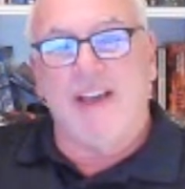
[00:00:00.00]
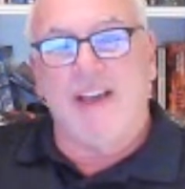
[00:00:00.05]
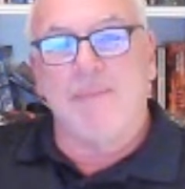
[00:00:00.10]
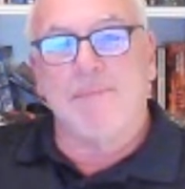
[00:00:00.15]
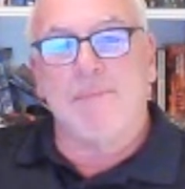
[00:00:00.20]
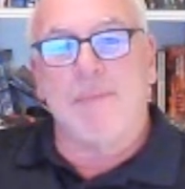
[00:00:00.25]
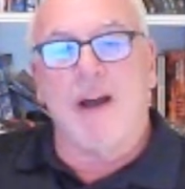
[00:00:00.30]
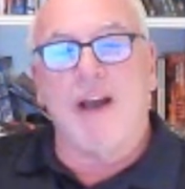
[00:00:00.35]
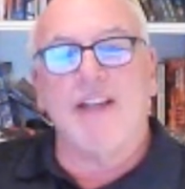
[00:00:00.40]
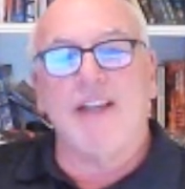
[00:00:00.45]

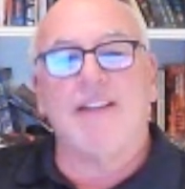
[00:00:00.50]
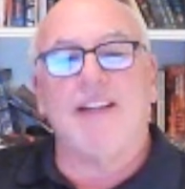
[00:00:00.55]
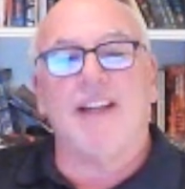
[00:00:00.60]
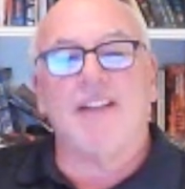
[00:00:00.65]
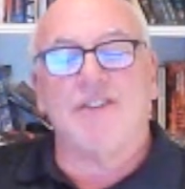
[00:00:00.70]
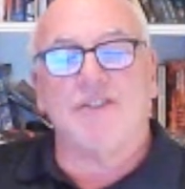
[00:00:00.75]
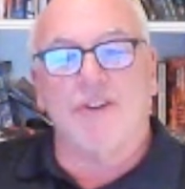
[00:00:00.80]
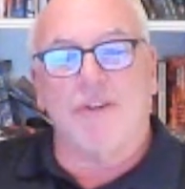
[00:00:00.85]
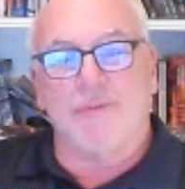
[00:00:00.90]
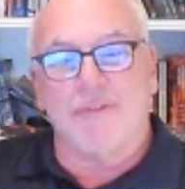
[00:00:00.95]
and mine
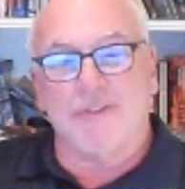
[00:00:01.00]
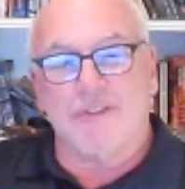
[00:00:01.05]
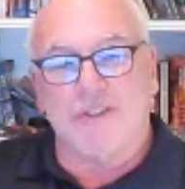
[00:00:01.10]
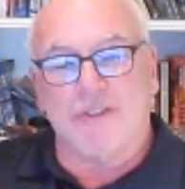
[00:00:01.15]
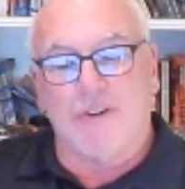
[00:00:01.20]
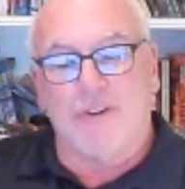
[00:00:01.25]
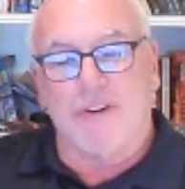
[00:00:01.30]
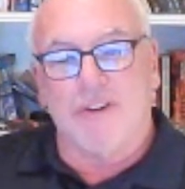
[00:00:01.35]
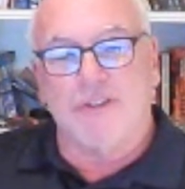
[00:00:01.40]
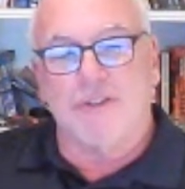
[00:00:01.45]
that surface
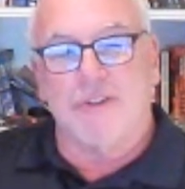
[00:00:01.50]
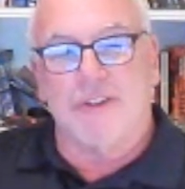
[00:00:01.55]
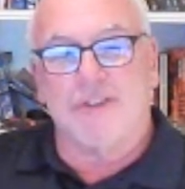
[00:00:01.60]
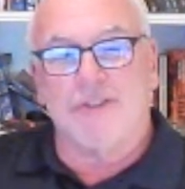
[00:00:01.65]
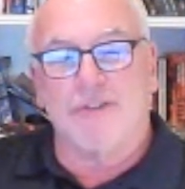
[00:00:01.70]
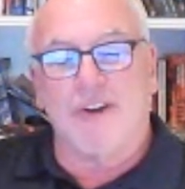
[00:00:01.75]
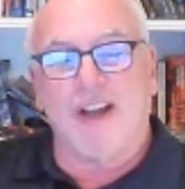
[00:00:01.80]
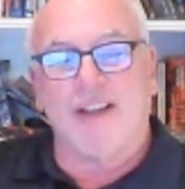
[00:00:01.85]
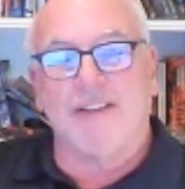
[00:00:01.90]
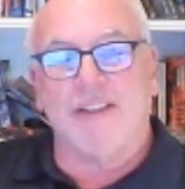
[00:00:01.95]
in order to
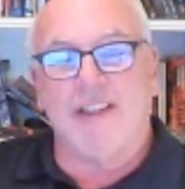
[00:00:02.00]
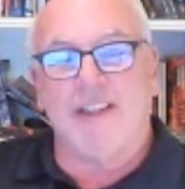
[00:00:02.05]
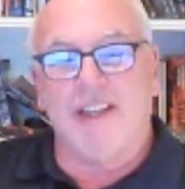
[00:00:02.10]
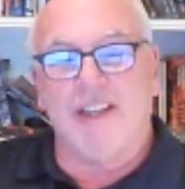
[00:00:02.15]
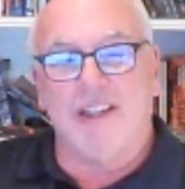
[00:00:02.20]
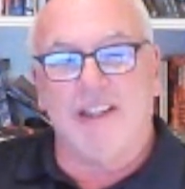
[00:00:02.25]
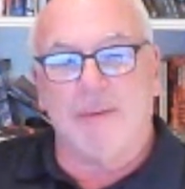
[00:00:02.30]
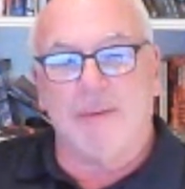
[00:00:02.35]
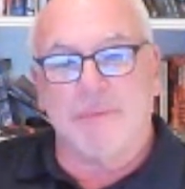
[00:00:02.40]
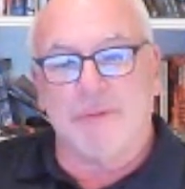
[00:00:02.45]
extract the
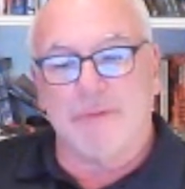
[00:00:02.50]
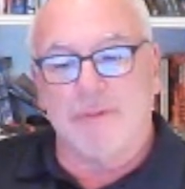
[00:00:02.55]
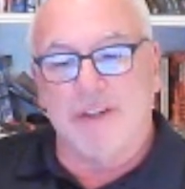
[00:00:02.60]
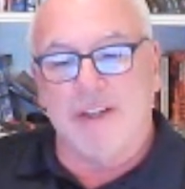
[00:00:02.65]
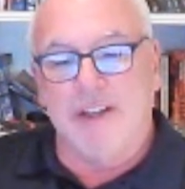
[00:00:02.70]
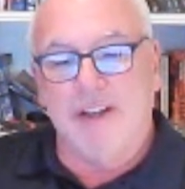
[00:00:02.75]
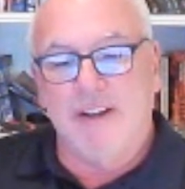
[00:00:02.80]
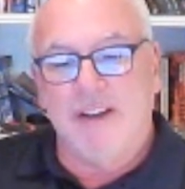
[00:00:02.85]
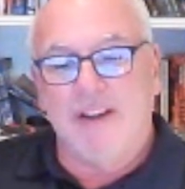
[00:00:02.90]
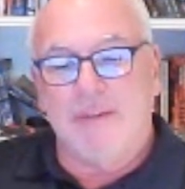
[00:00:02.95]
helium
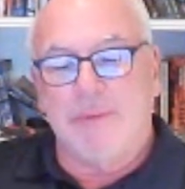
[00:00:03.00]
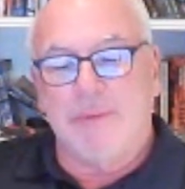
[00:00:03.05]
three.